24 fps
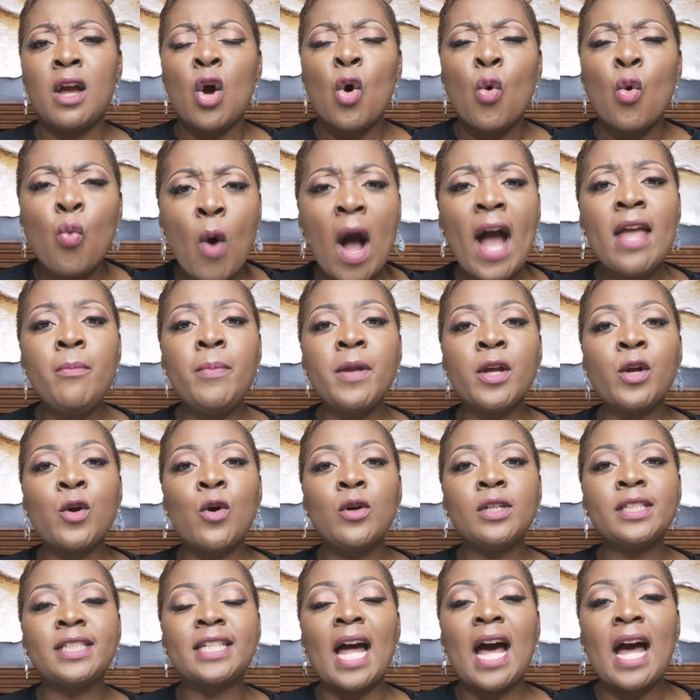Why?
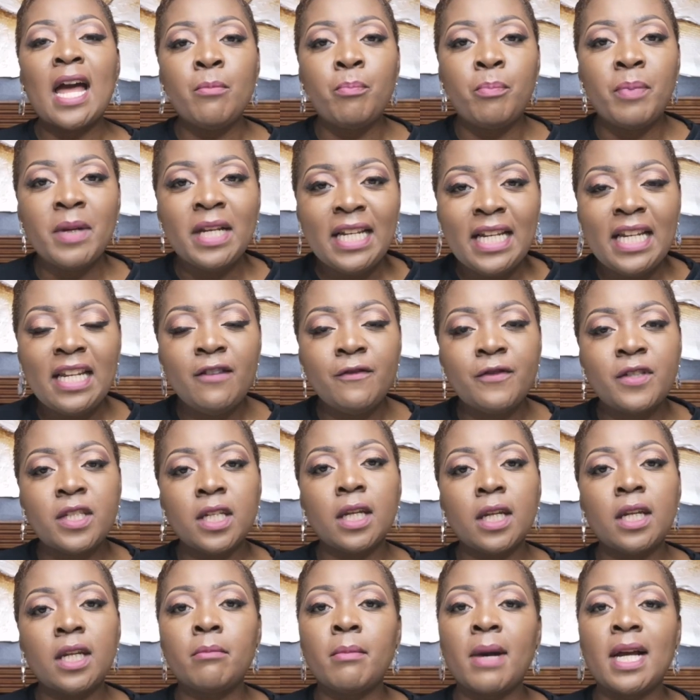Because I
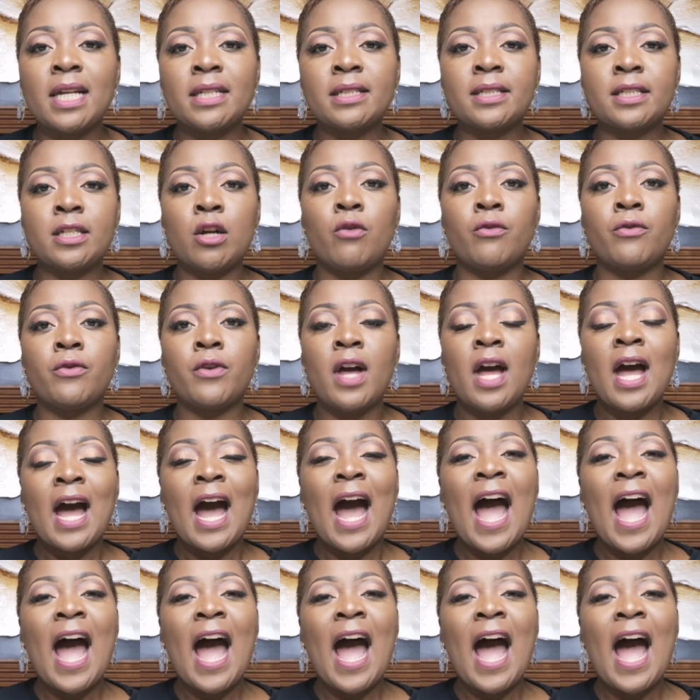believed in myself.